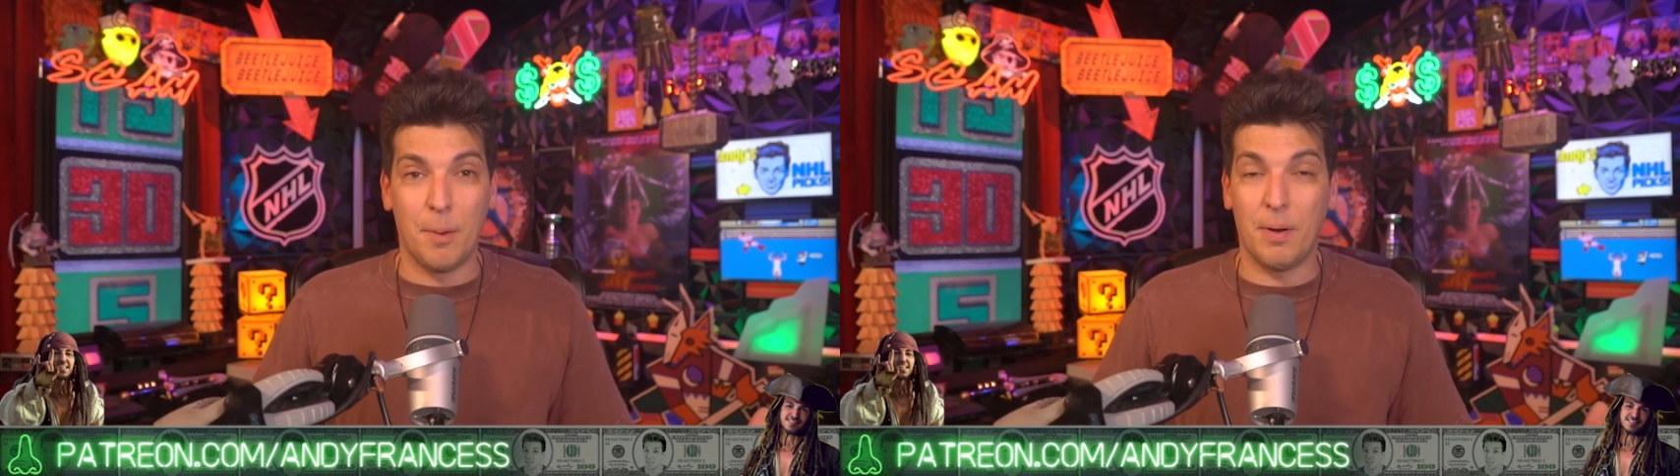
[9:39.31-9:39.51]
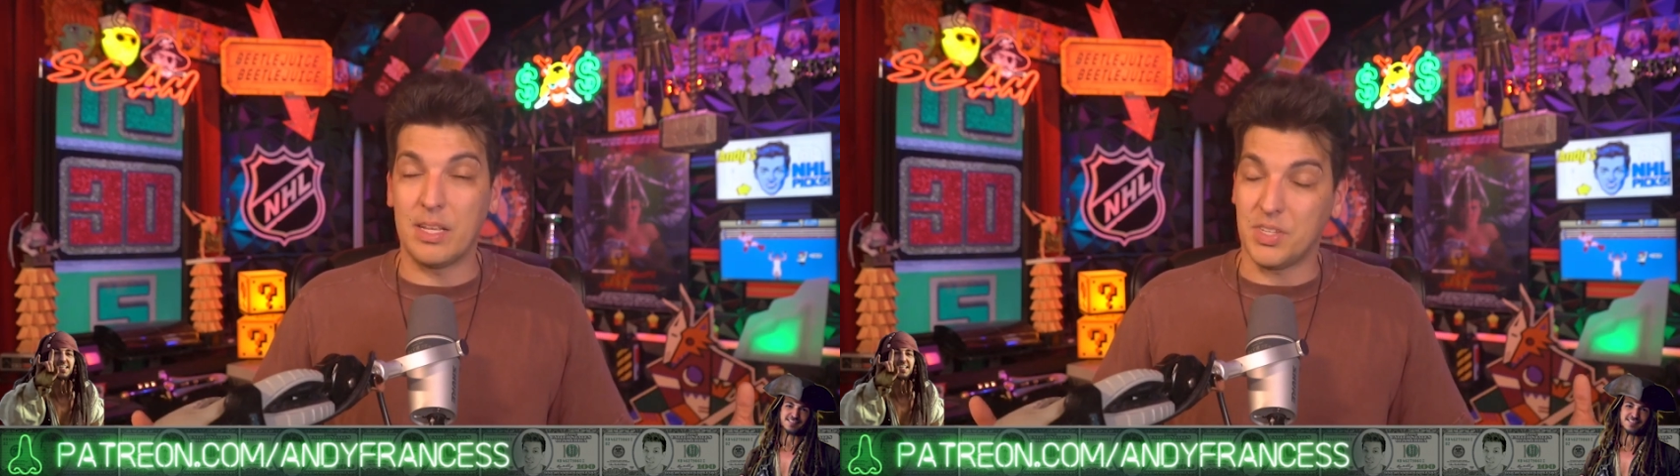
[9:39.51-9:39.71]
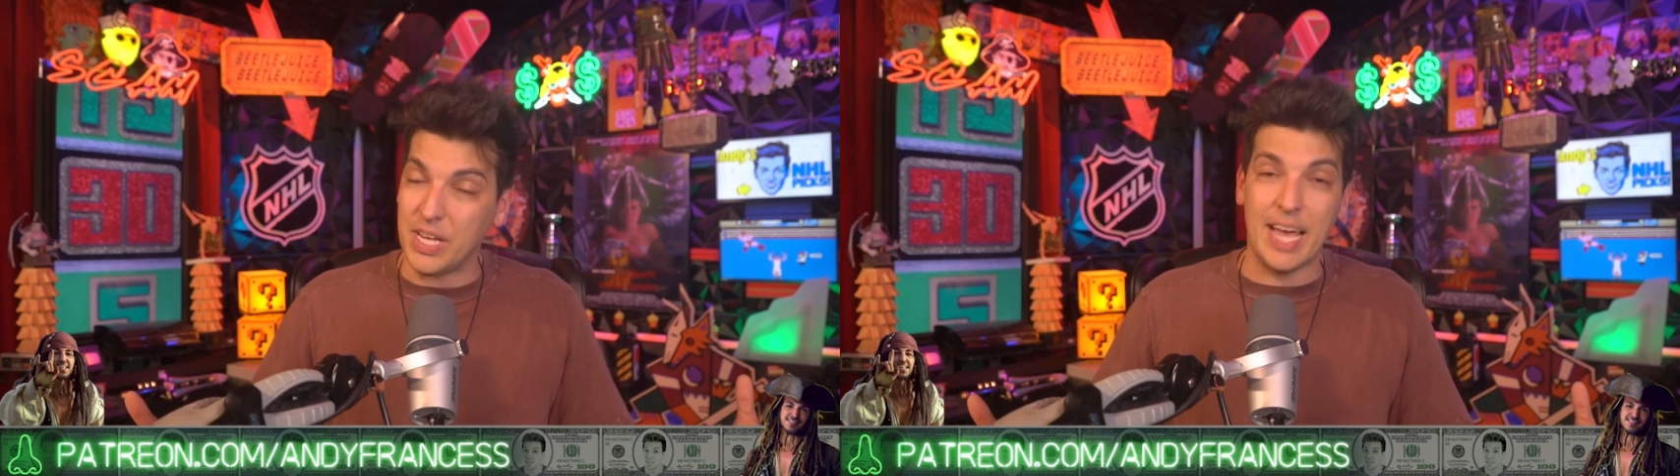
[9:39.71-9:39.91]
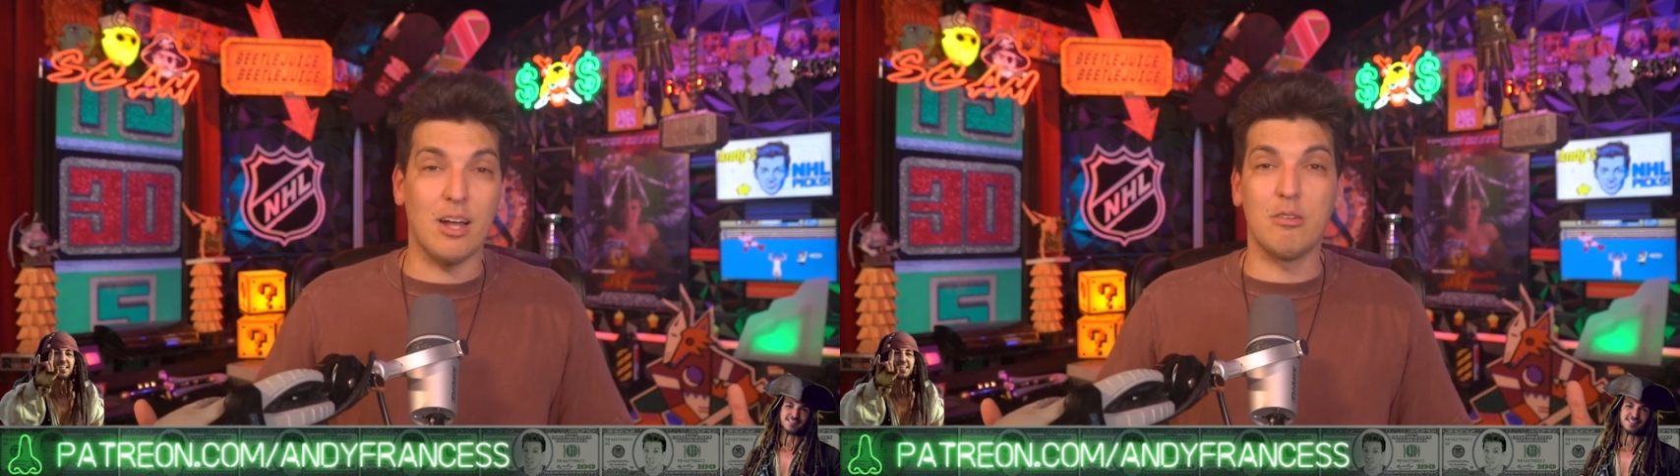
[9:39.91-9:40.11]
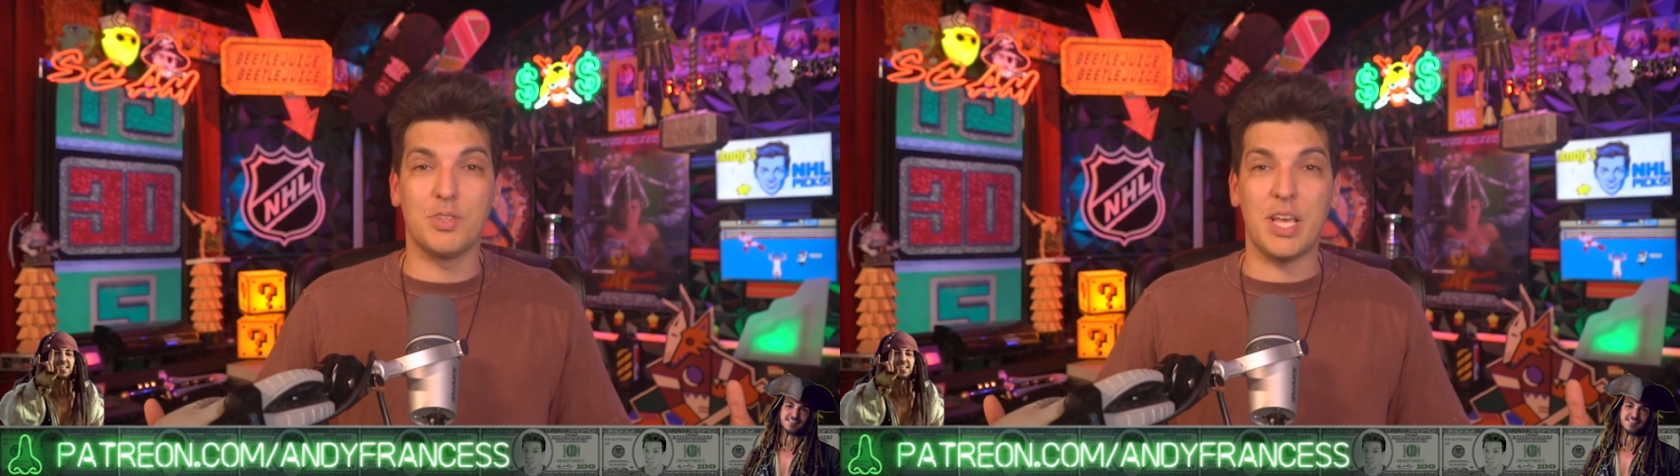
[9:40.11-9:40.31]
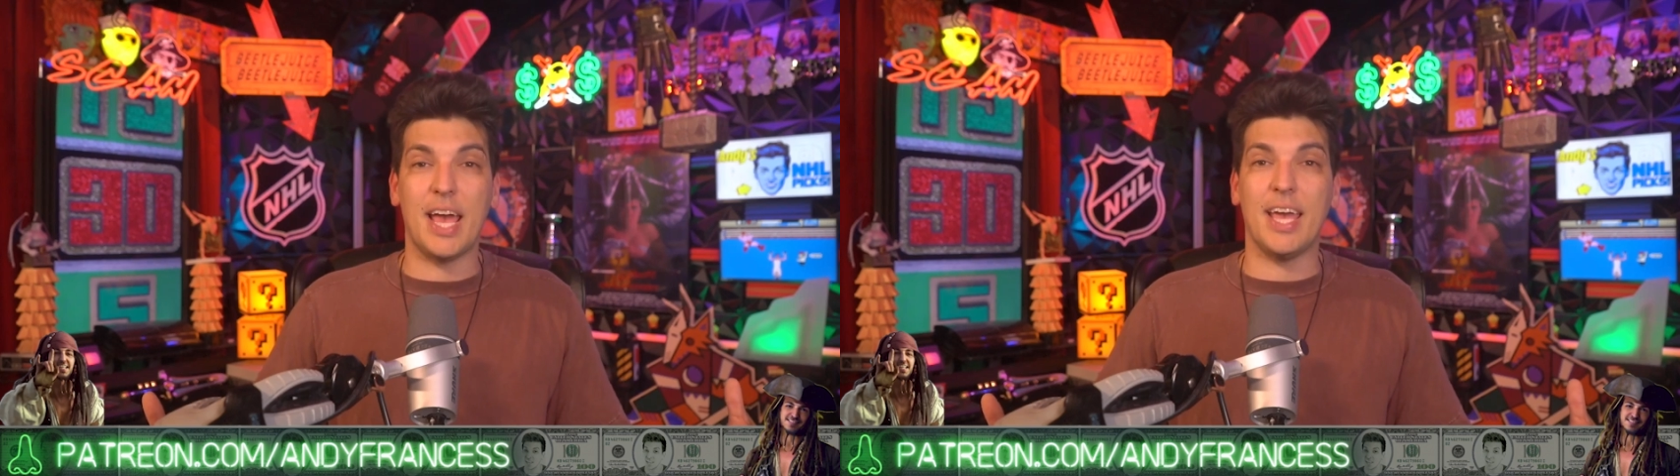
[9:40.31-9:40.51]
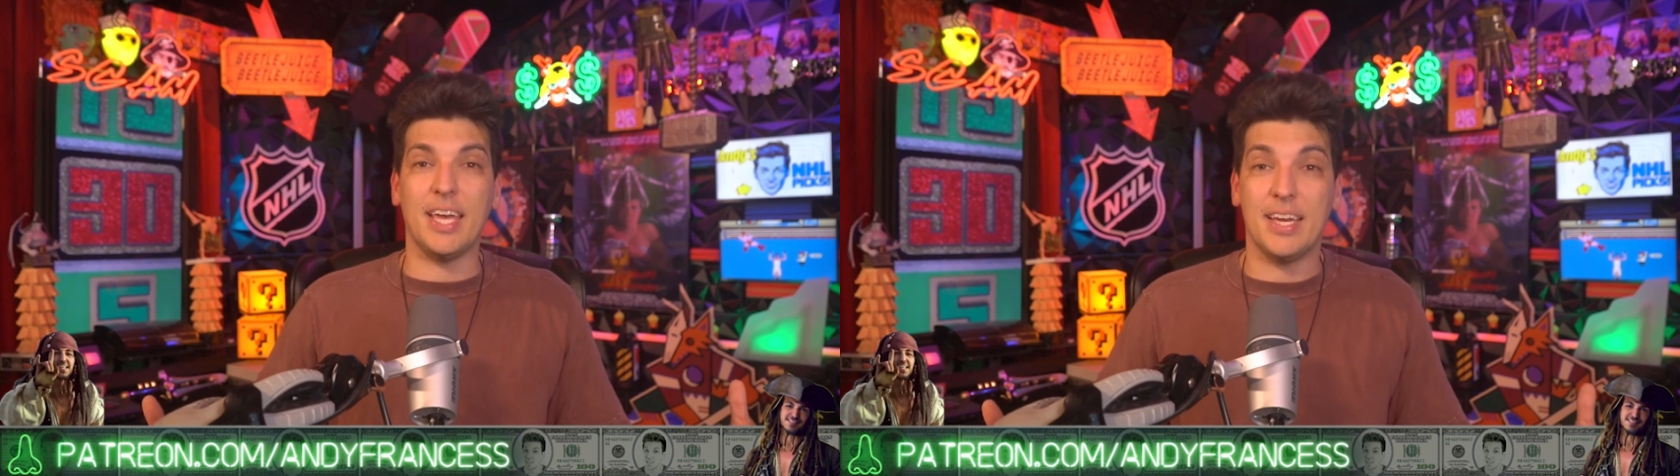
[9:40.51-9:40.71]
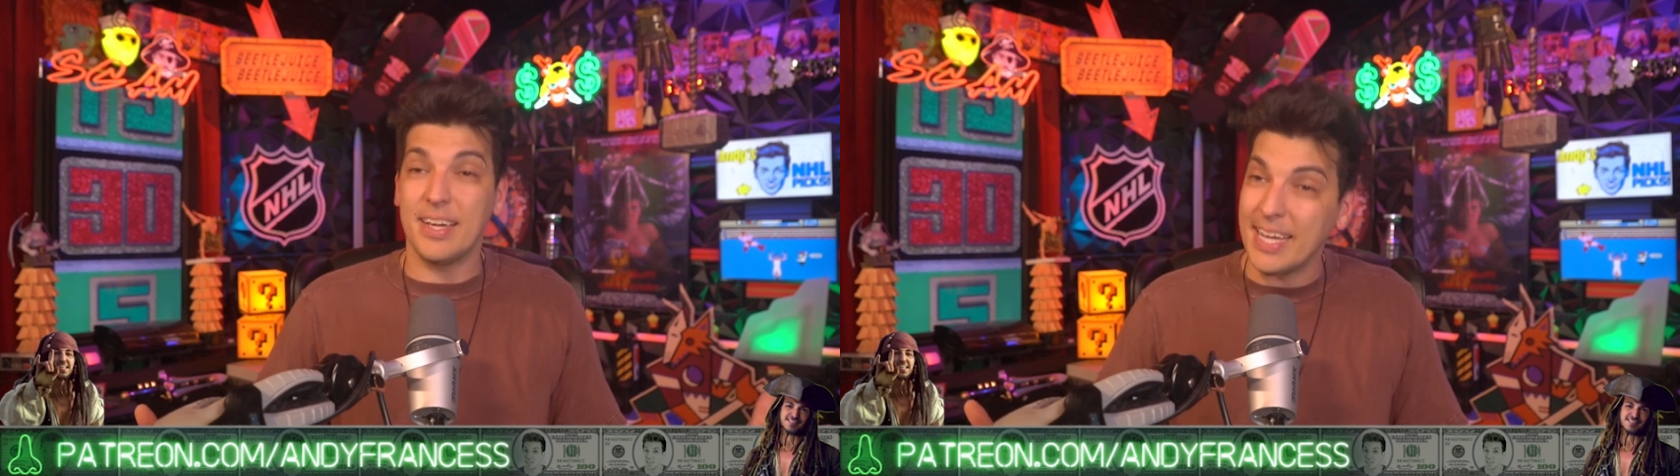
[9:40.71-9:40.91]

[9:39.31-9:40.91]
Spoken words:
but San Jose,